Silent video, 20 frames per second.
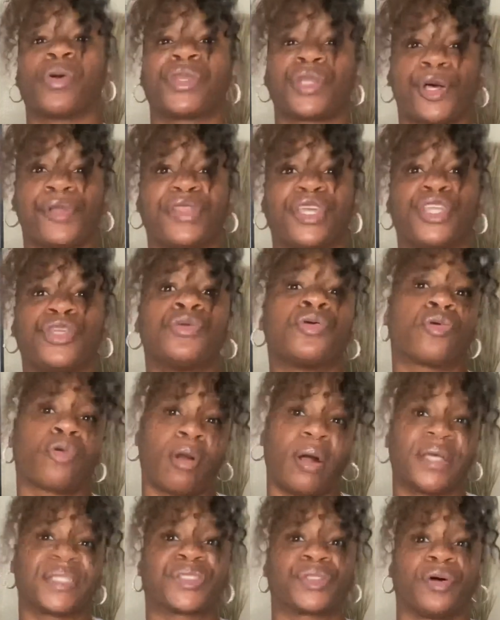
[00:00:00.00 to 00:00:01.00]
know that you
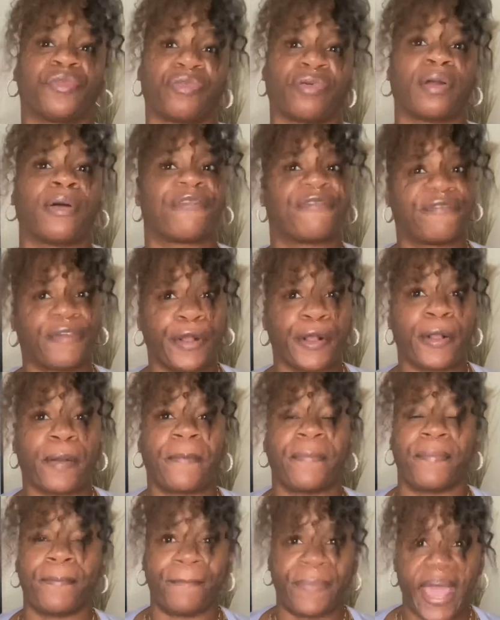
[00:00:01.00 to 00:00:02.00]
crossed over a
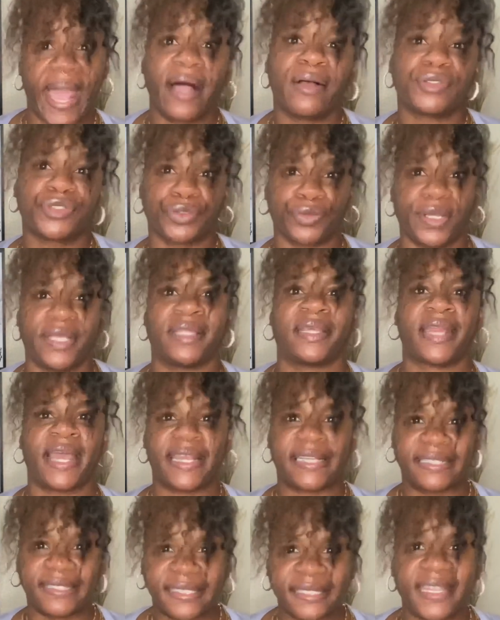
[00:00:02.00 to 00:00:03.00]
firm boundary that
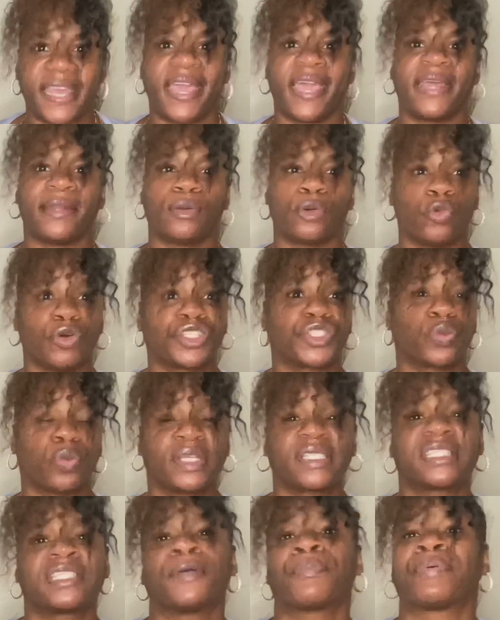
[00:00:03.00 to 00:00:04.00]
I set, which
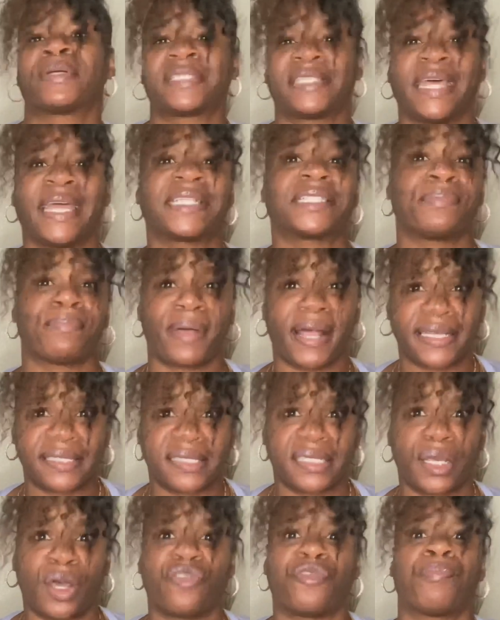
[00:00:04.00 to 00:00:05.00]
was to protect
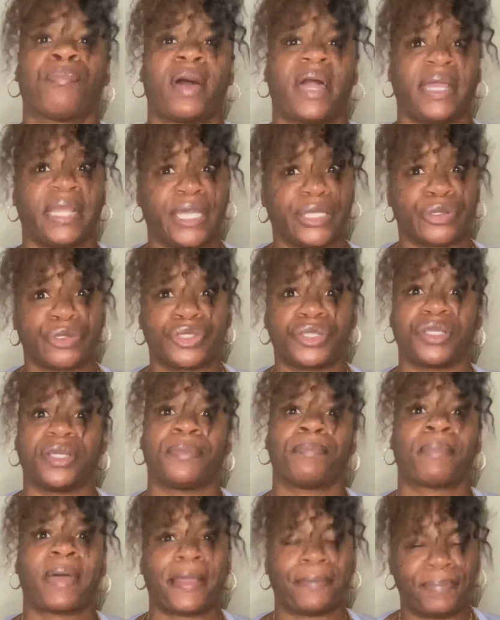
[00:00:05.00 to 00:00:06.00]
myself, my energy,
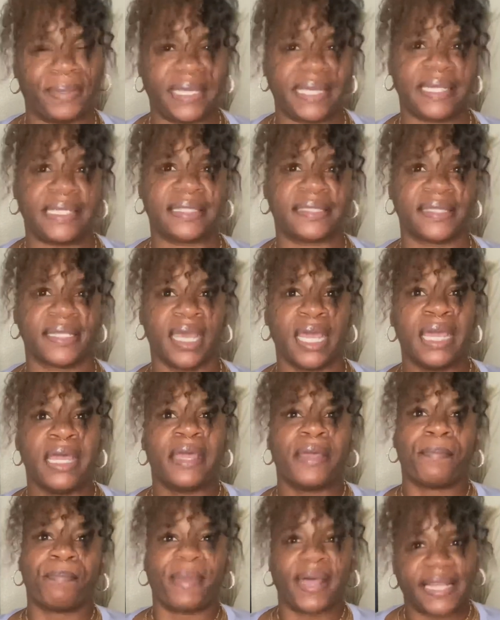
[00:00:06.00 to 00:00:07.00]
my peace,
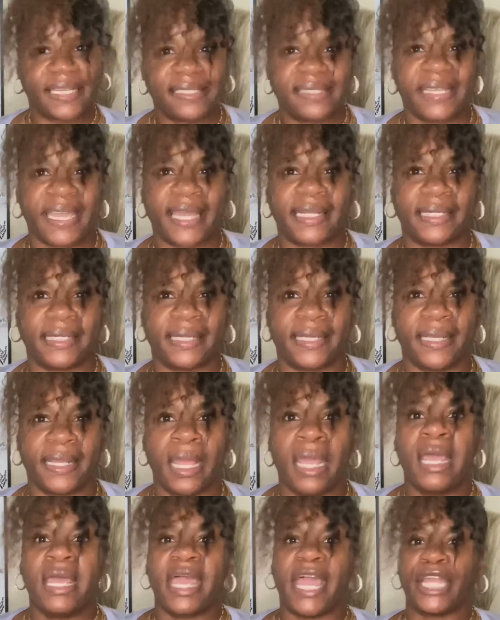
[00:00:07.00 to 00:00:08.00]
my sanity.
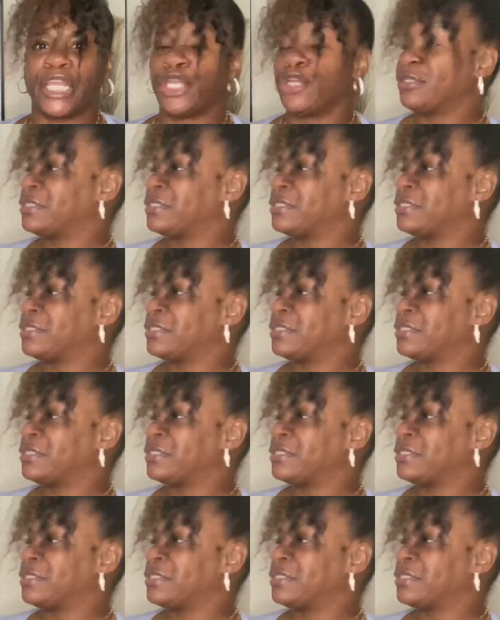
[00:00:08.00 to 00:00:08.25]
And you